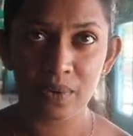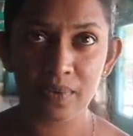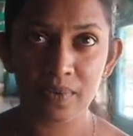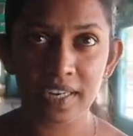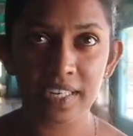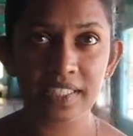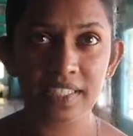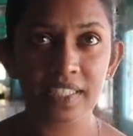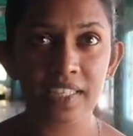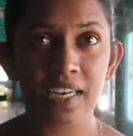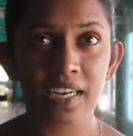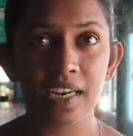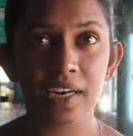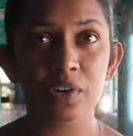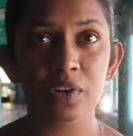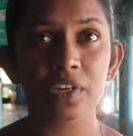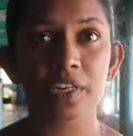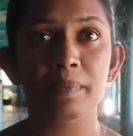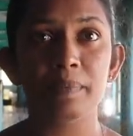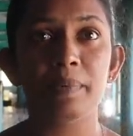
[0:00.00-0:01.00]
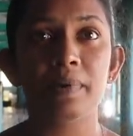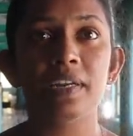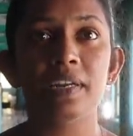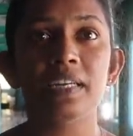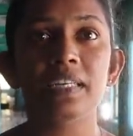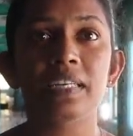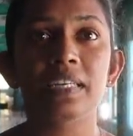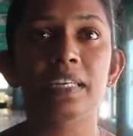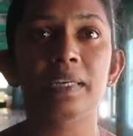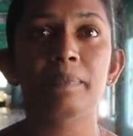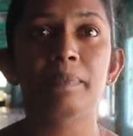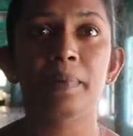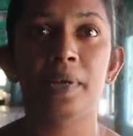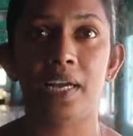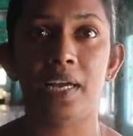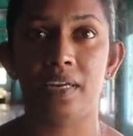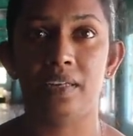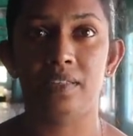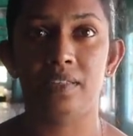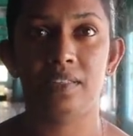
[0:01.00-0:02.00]
White tea have different tea
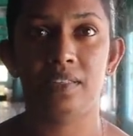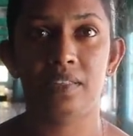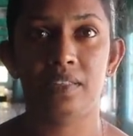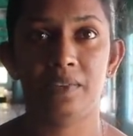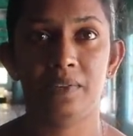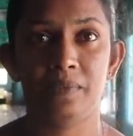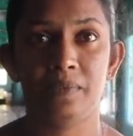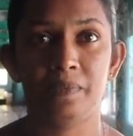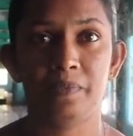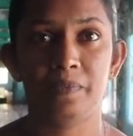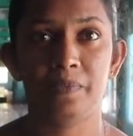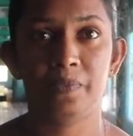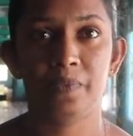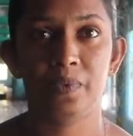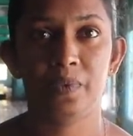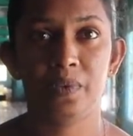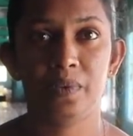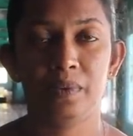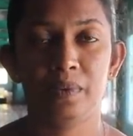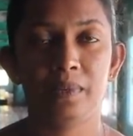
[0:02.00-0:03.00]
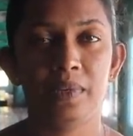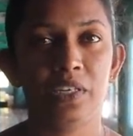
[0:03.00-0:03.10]
plant.